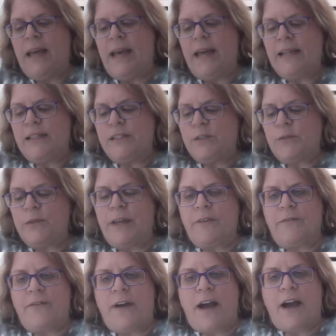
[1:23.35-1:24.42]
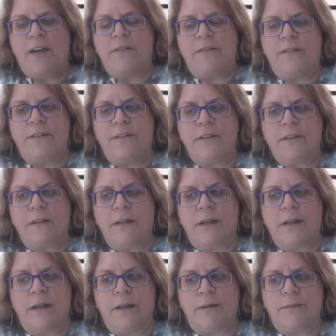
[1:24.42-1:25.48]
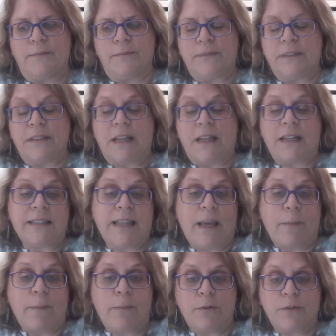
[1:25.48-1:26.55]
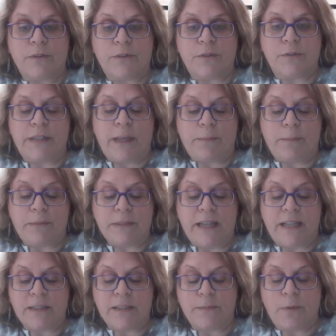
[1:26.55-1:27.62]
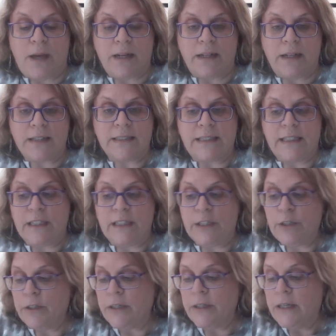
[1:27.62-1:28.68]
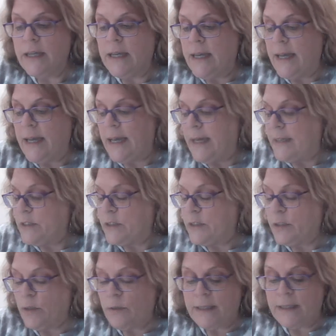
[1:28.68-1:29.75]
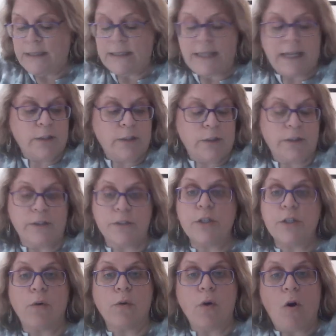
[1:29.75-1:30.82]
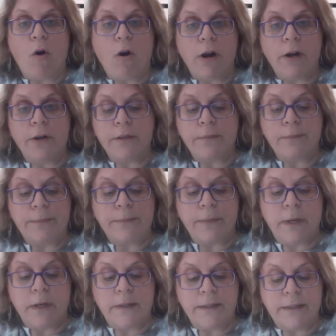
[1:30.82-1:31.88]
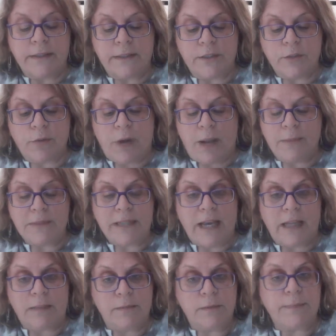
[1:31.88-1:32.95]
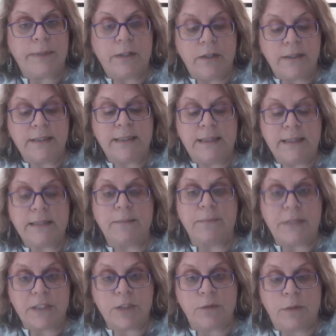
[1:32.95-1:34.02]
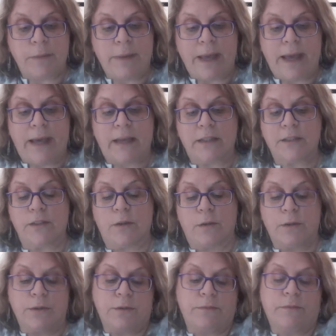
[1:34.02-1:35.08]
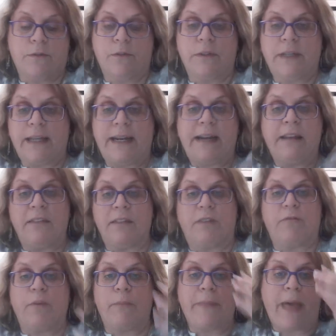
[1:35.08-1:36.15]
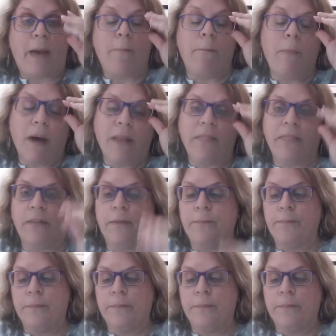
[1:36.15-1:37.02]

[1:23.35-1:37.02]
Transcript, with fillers: And you get five uh, deluxe samples sample size products in here. So let's take a look. There's no card uh, that describes the items because it is a mystery bag, so you could get anything from that month.